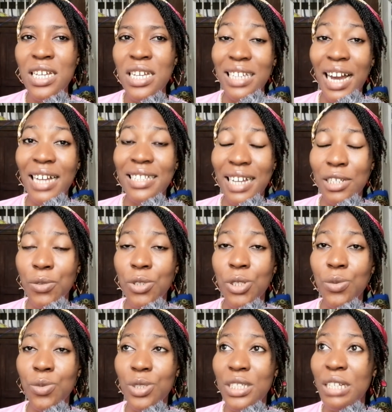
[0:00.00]
that's what
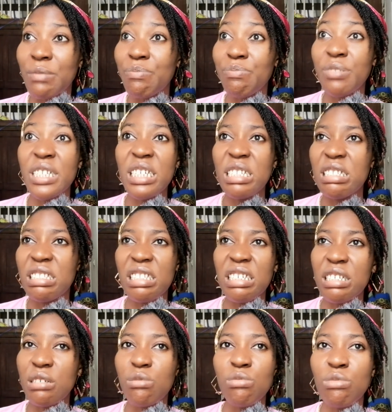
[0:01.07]
he was, a big
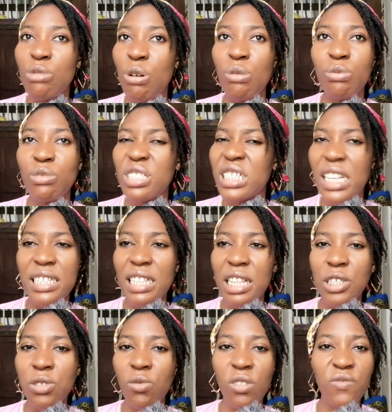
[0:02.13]
deal,
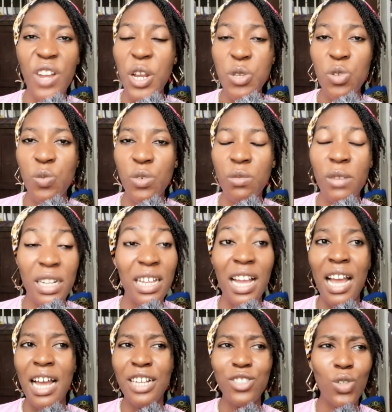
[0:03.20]
senseless one, very stupid man.
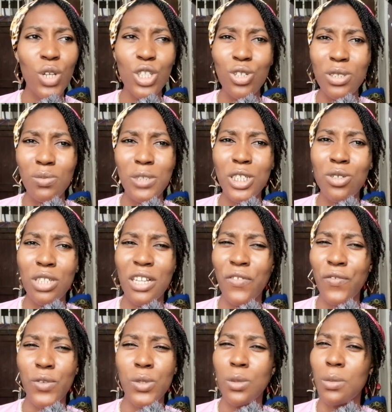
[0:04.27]
So he just made the daughter
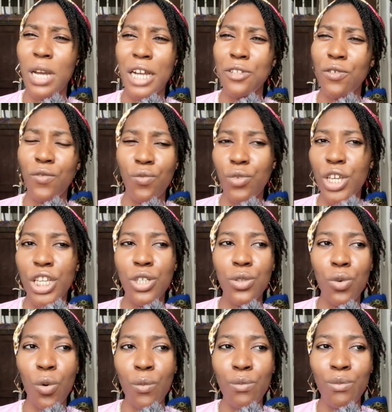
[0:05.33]
feel some kind of way,
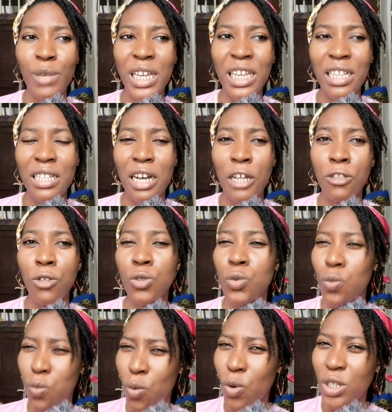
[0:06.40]
making her not
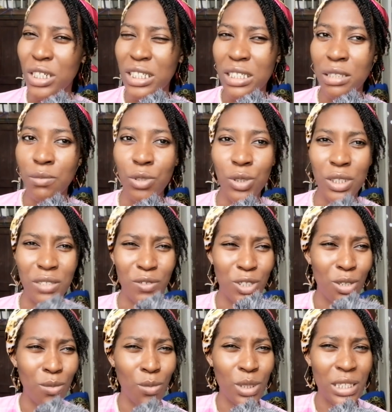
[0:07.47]
worthy, because for
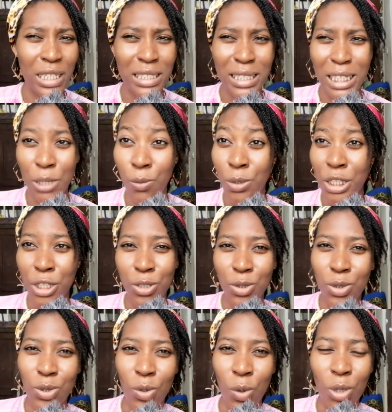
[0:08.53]
some reason I think he wanted a
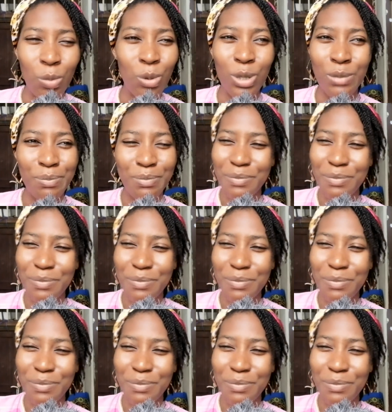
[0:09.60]
son, but